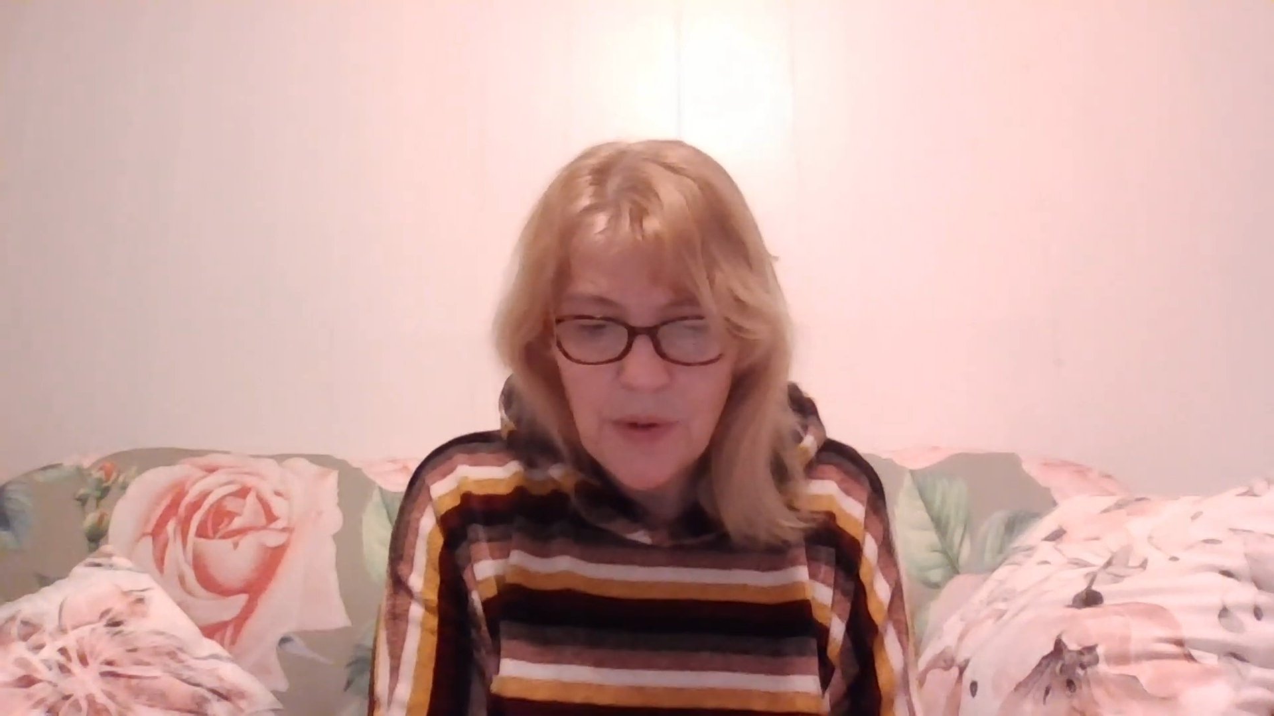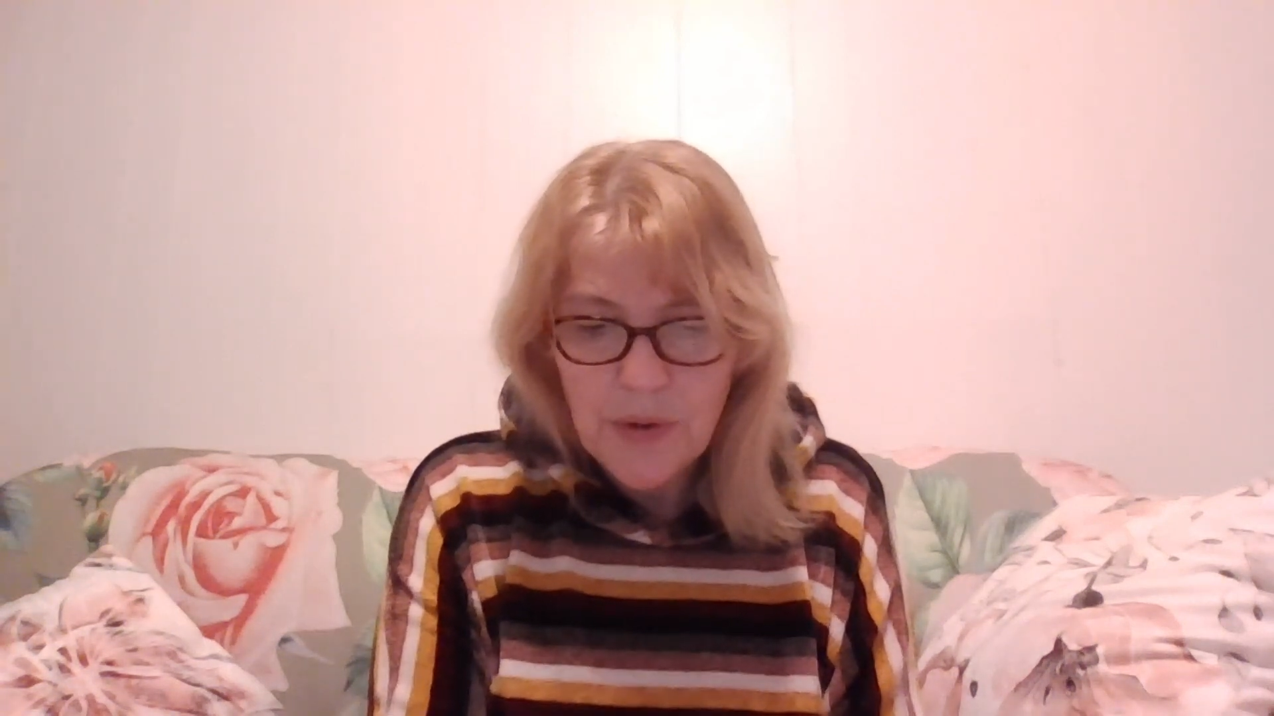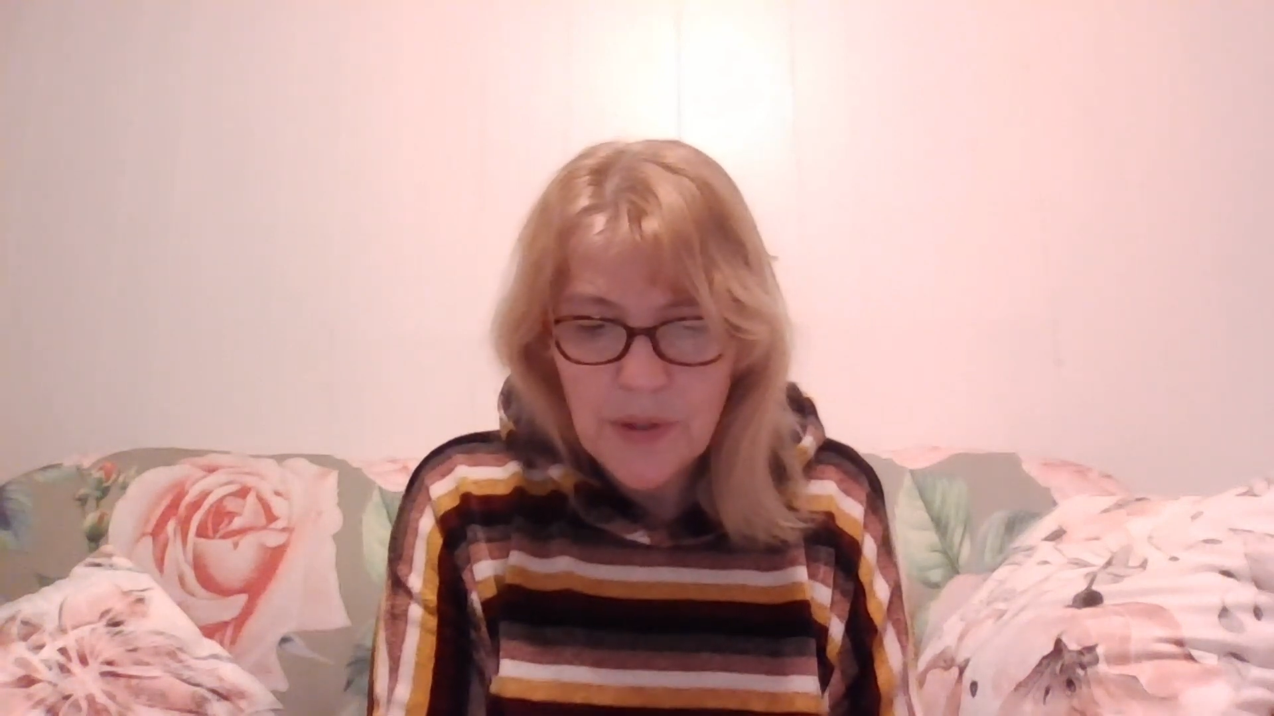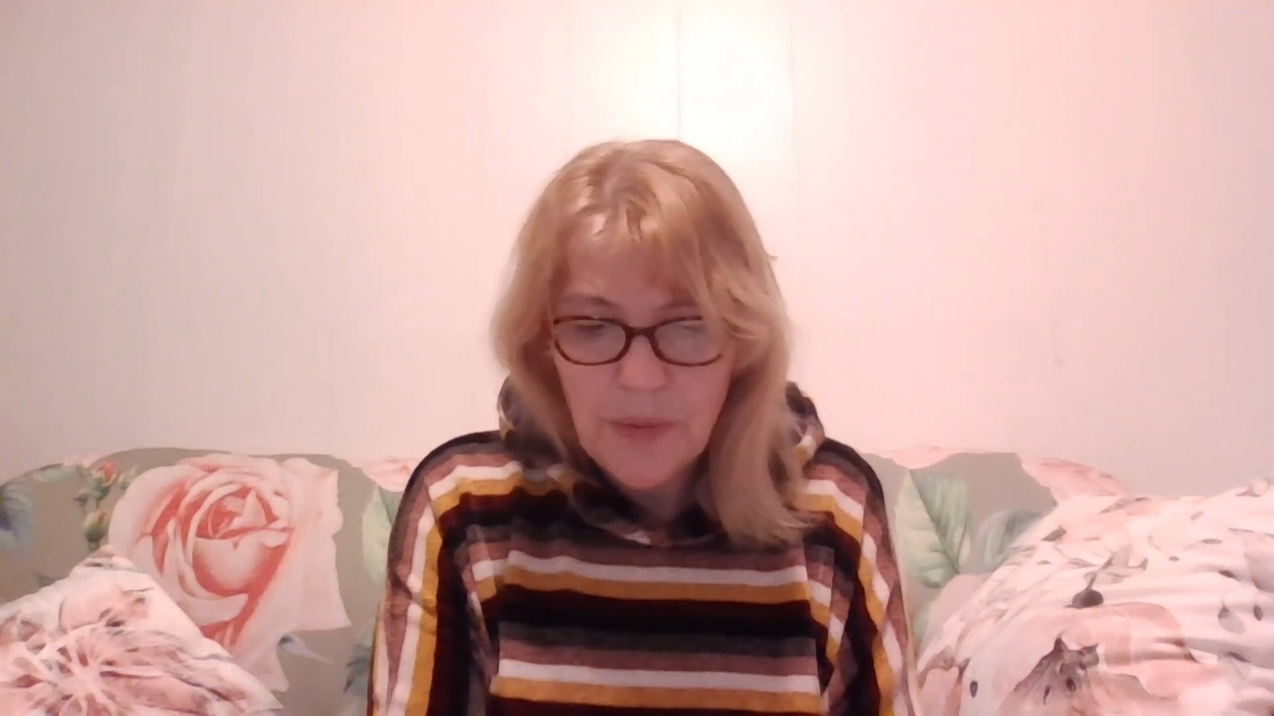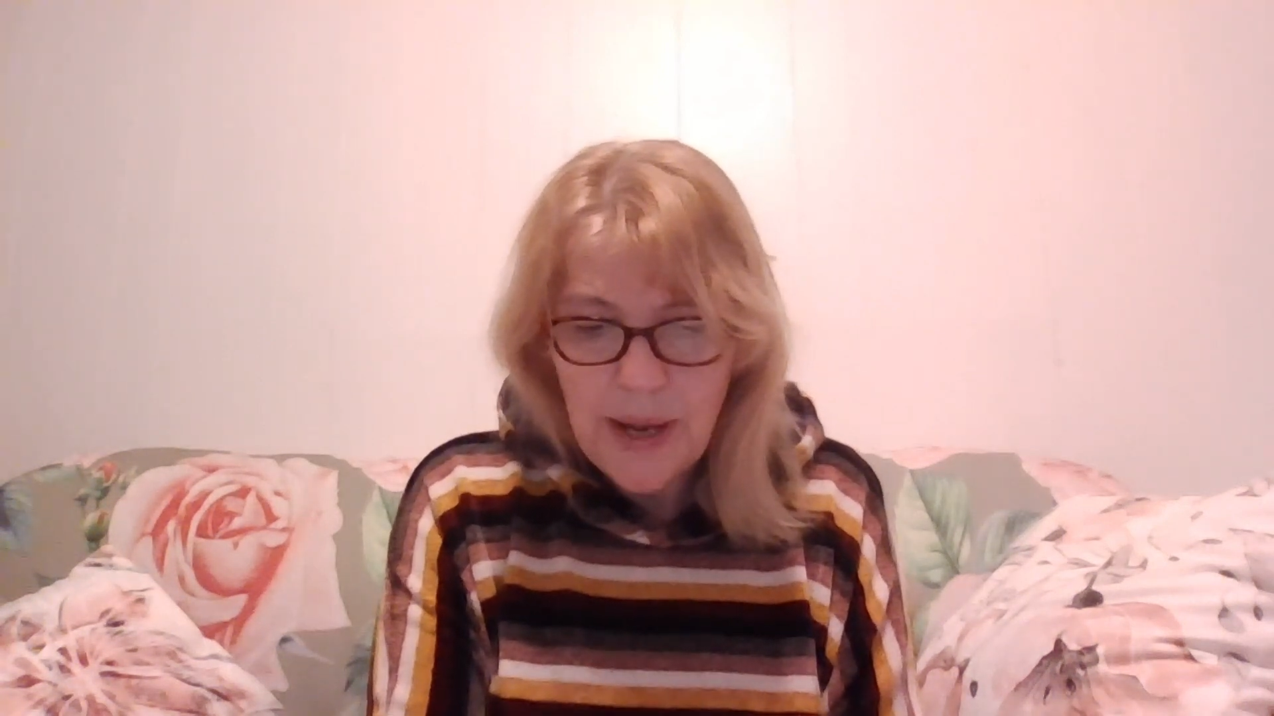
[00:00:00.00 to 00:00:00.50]

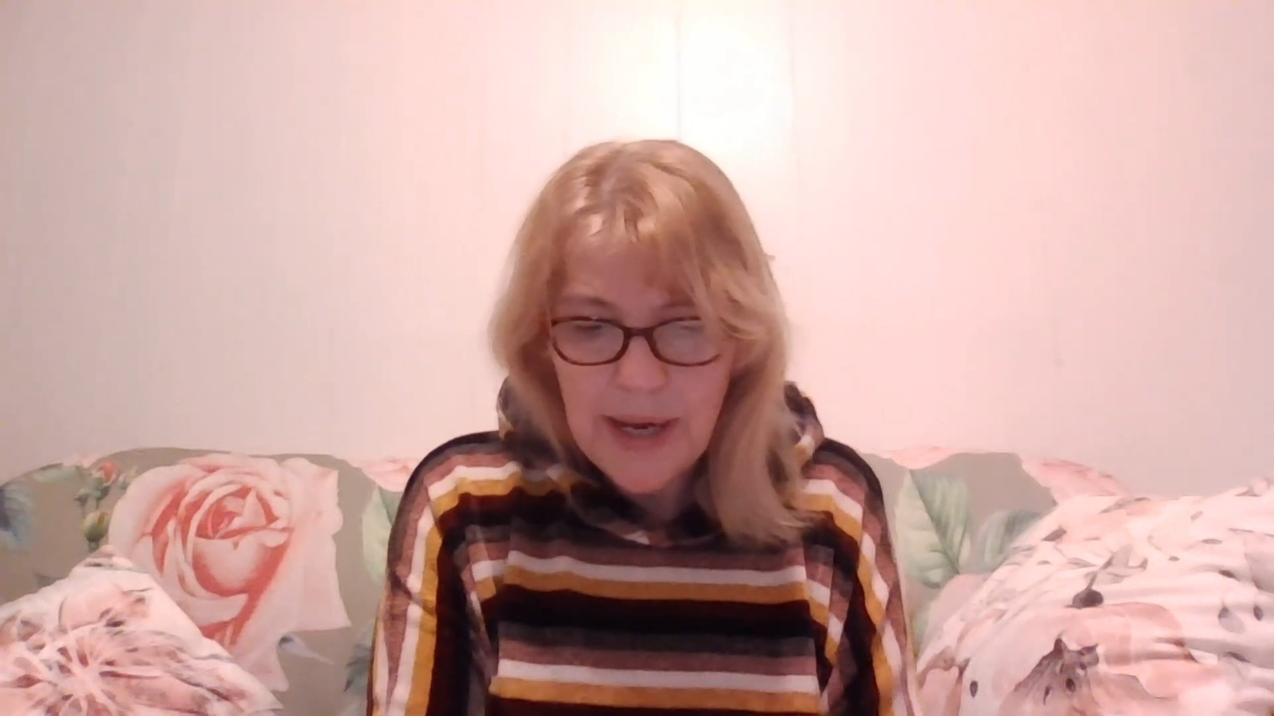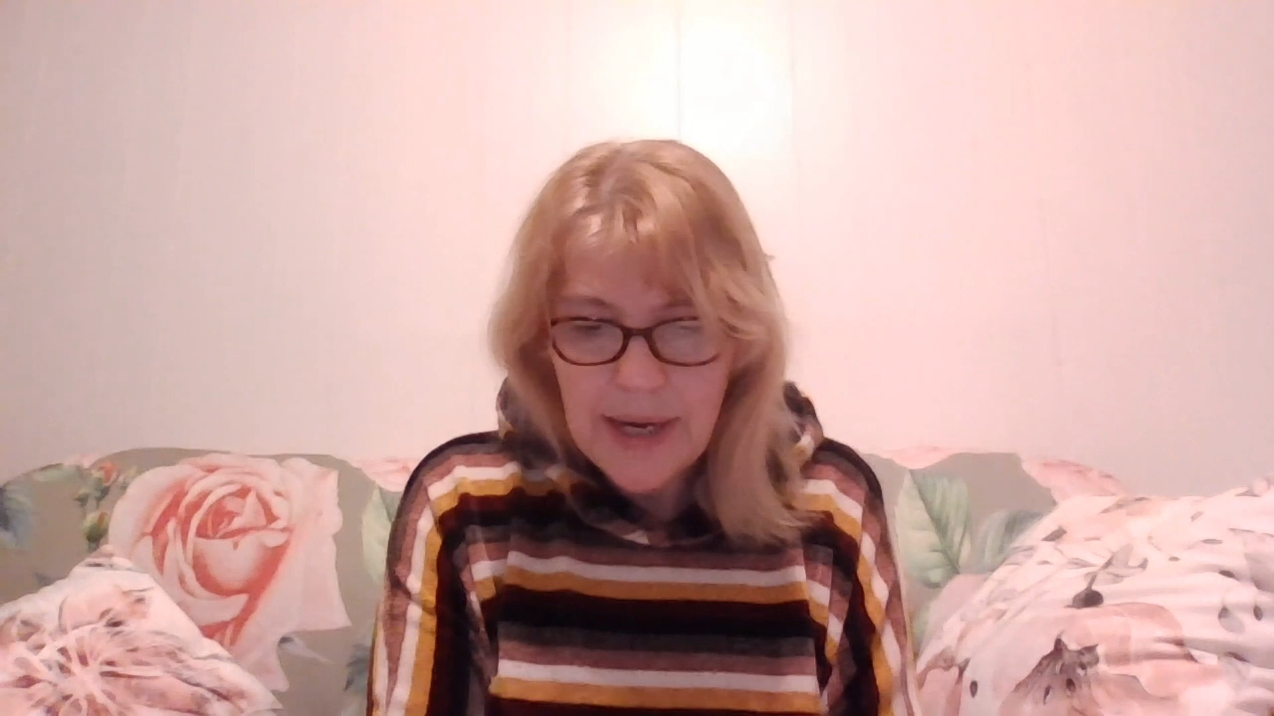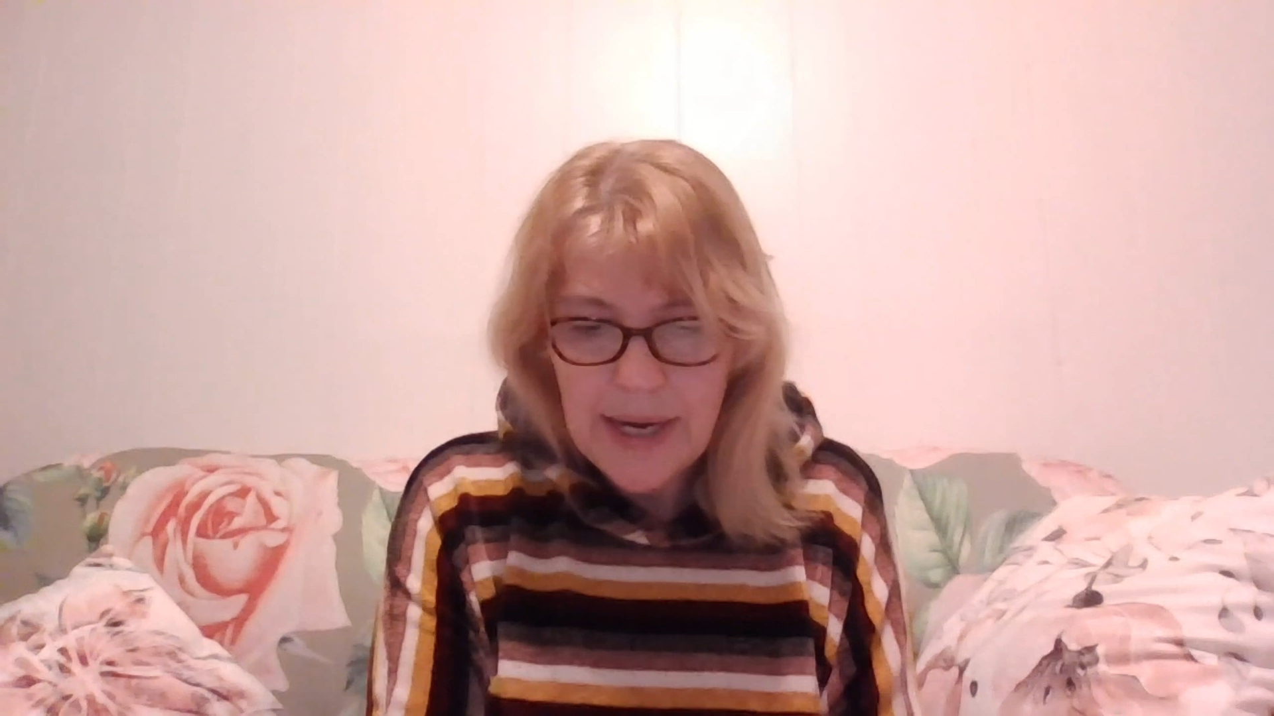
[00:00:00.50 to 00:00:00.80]
those away in